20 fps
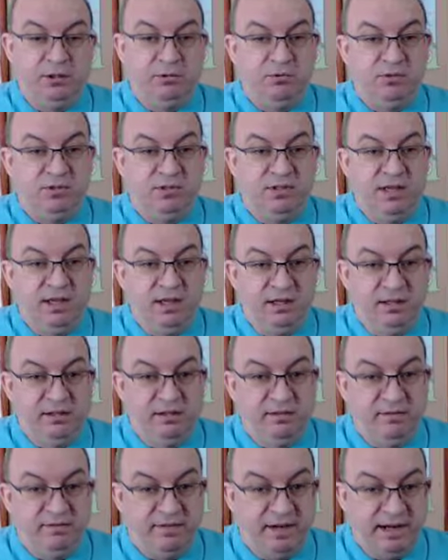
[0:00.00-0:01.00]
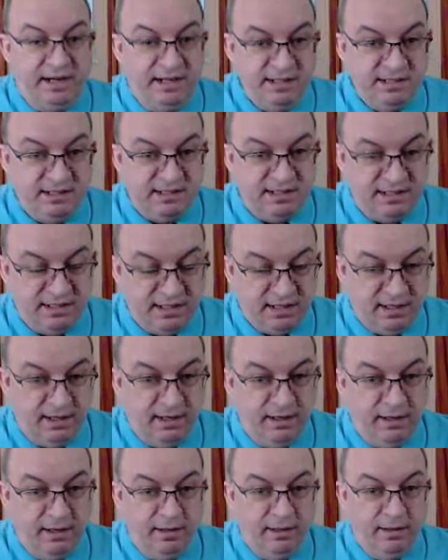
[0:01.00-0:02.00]
say in France.
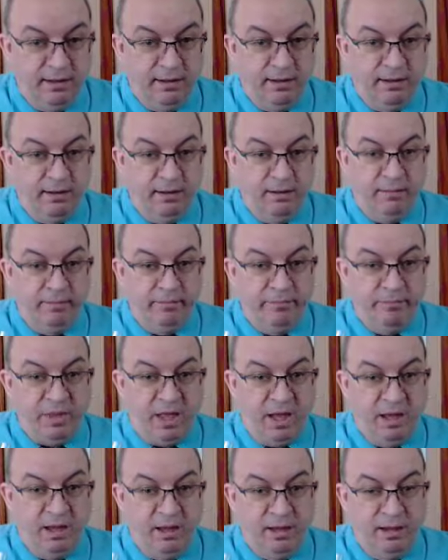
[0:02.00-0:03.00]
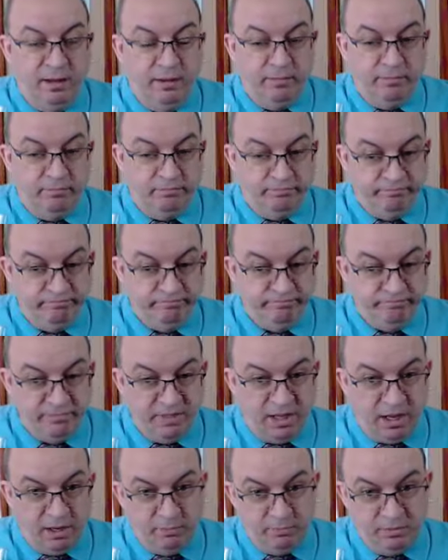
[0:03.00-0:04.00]
Now
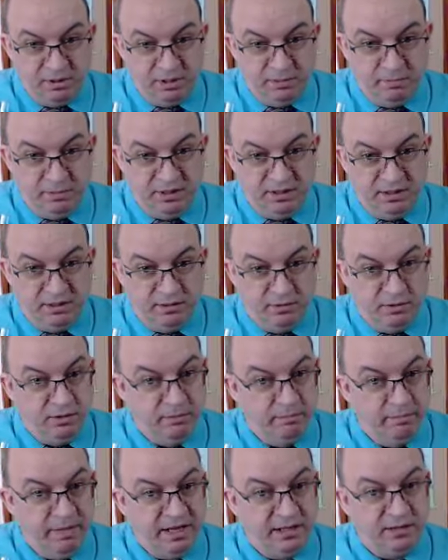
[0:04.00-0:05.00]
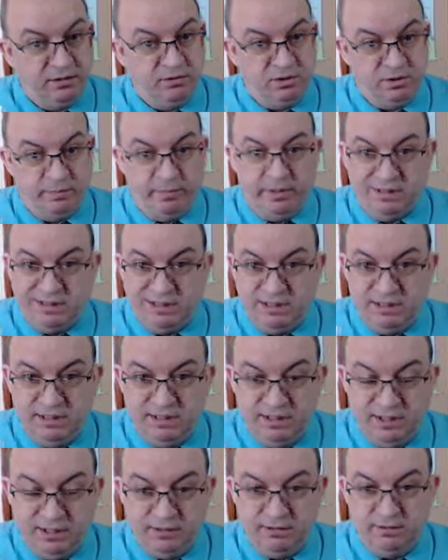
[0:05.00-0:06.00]
I'm gonna be going back to
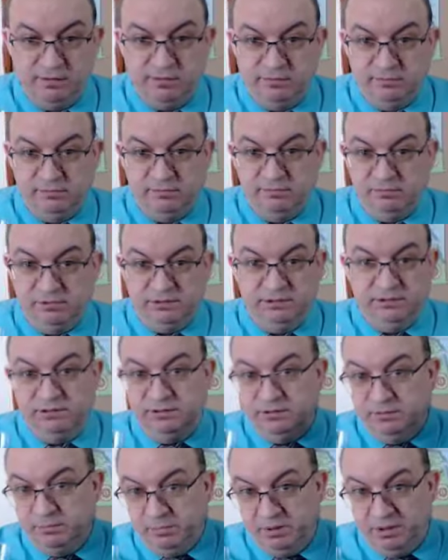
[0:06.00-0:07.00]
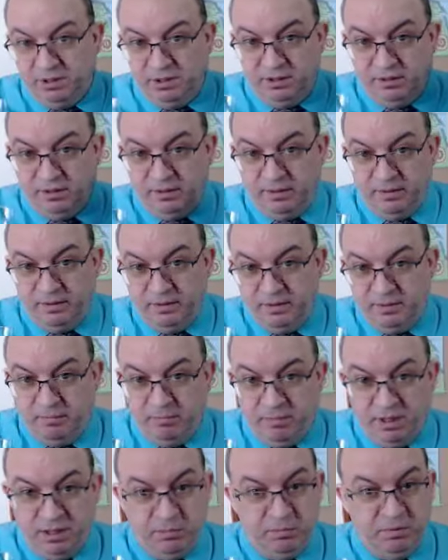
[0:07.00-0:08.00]
Scotland, and will be
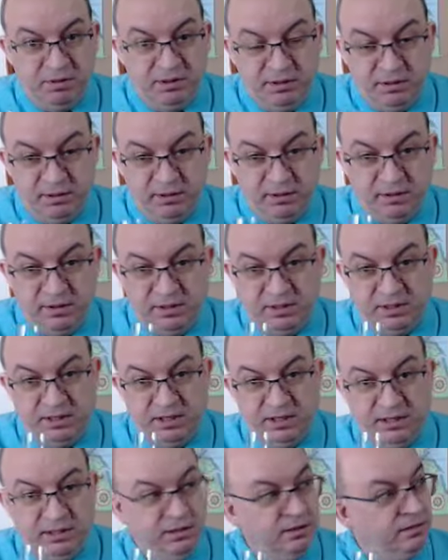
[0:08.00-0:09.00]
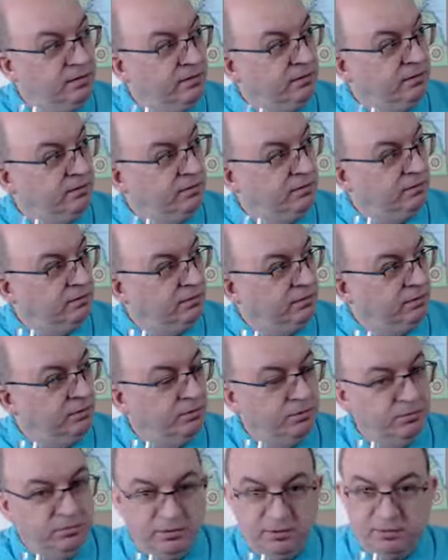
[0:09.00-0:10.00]
maybe another day.
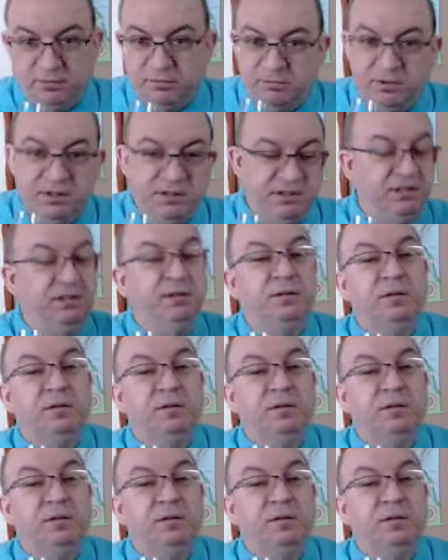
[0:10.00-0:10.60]
No, we'll see.